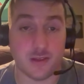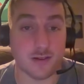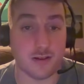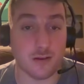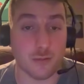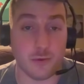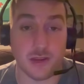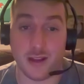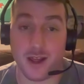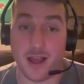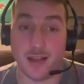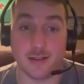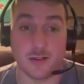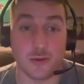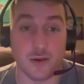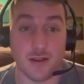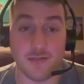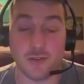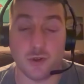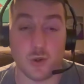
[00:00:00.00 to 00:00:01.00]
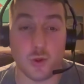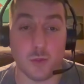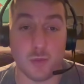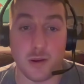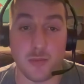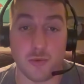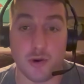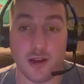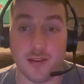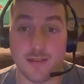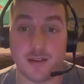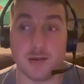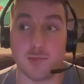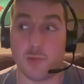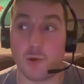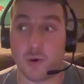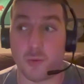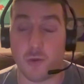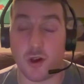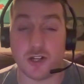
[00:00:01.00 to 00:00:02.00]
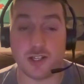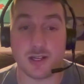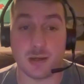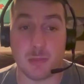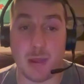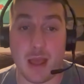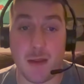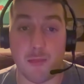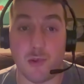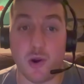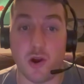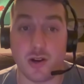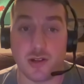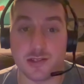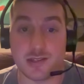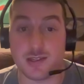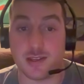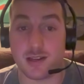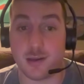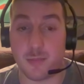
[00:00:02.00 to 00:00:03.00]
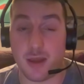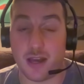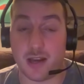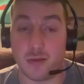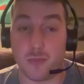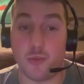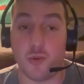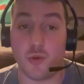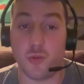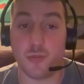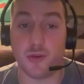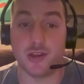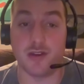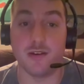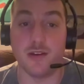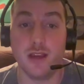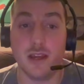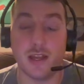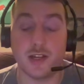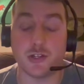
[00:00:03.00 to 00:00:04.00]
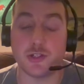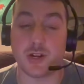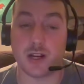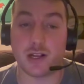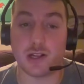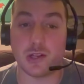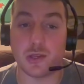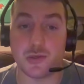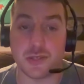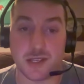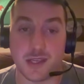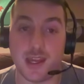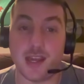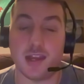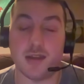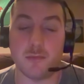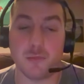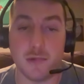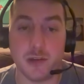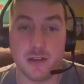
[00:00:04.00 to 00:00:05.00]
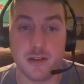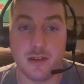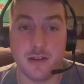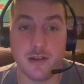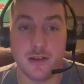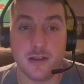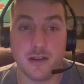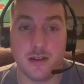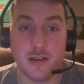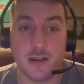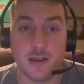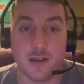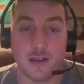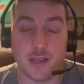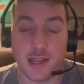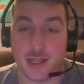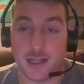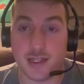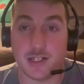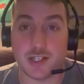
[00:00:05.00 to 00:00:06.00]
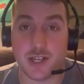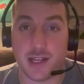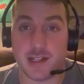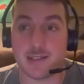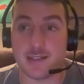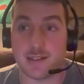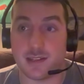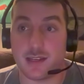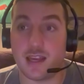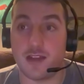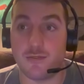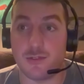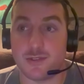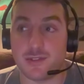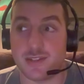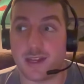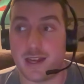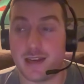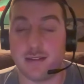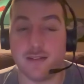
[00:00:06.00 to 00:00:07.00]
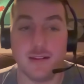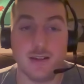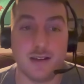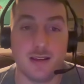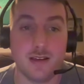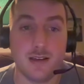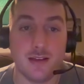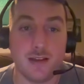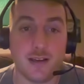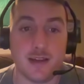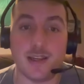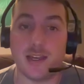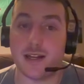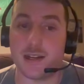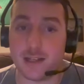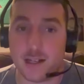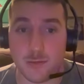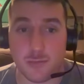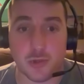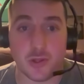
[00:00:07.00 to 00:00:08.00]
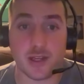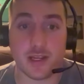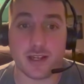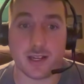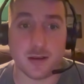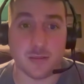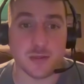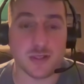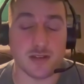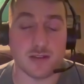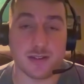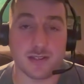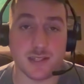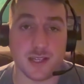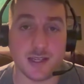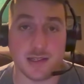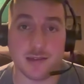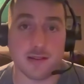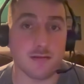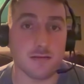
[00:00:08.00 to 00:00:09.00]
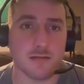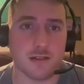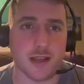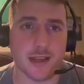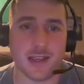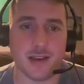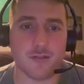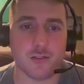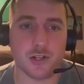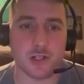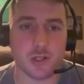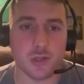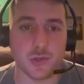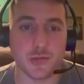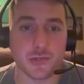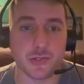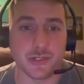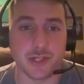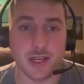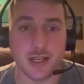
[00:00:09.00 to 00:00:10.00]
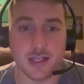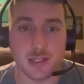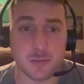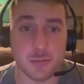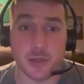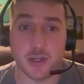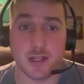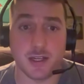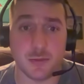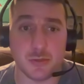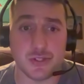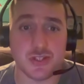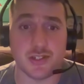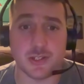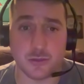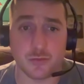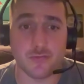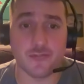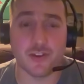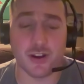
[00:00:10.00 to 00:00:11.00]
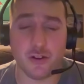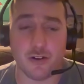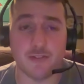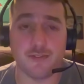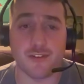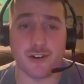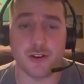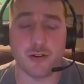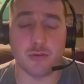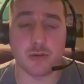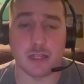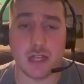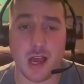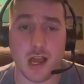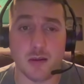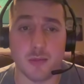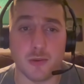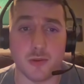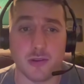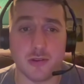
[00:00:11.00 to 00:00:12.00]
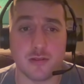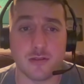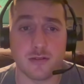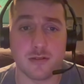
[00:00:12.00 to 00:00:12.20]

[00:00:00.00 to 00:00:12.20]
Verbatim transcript: We, we, I don't have to hold my breath anymore watching Matt Barnes come out of the bullpen and try to close a game. Kenley Jansen gave us that. He had a couple hiccups in the season, like every closer does, but he was still very, very reliable.